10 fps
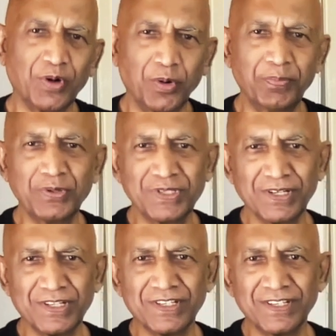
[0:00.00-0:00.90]

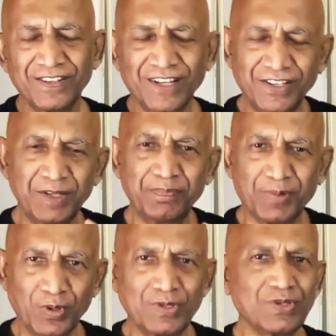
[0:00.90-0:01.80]
opposites that the
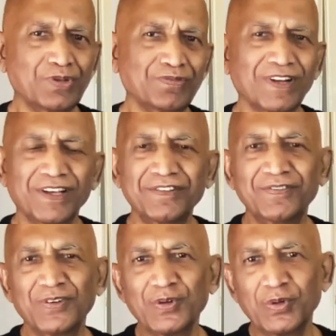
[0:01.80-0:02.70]
process of
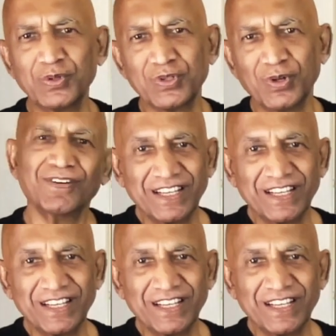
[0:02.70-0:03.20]
life goes on.